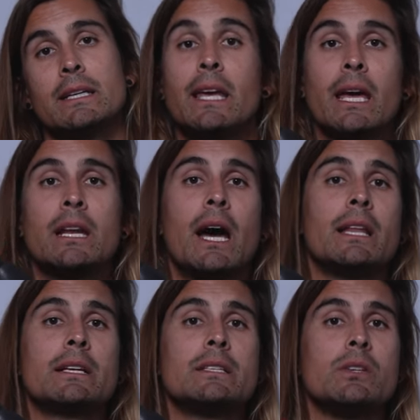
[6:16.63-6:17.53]
Again, I
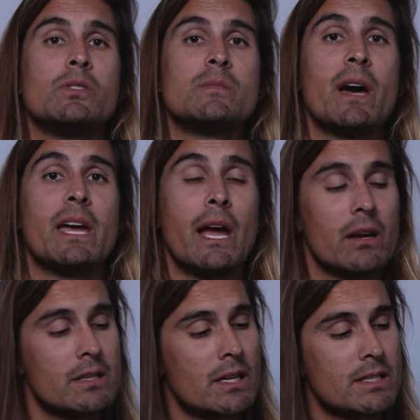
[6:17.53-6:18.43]
like to use my
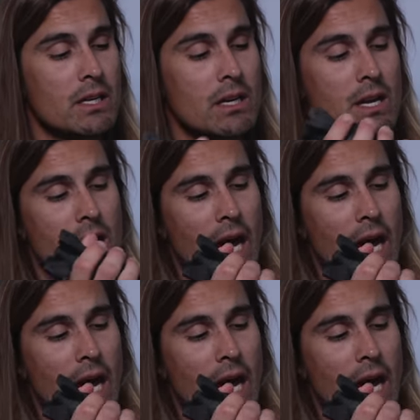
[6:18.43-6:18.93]
air duster.